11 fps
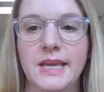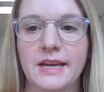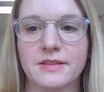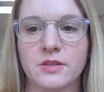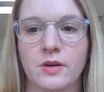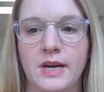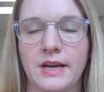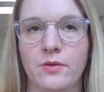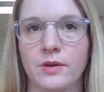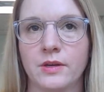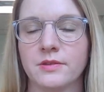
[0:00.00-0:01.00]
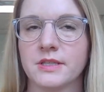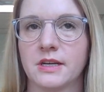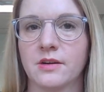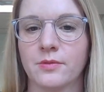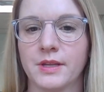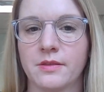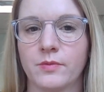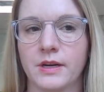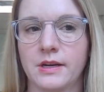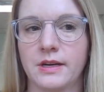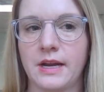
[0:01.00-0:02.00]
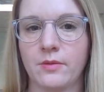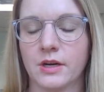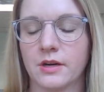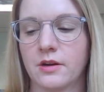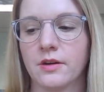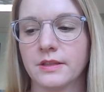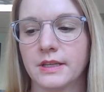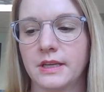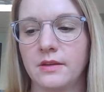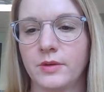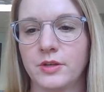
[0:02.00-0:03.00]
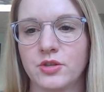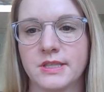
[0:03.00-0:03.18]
so I will start with where I work currently, which is the